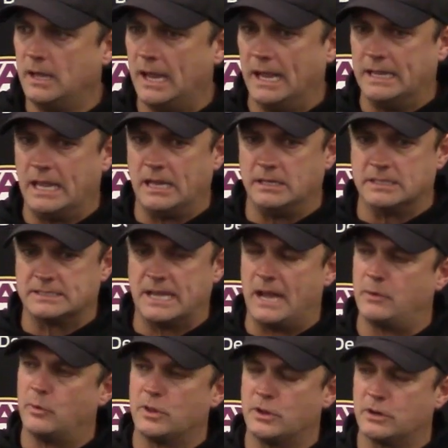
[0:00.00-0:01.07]
and they
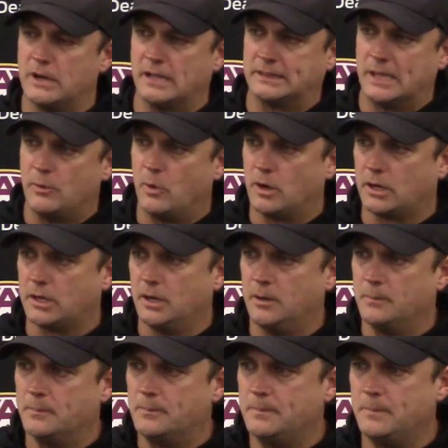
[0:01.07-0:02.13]
decide whether or not they want to come.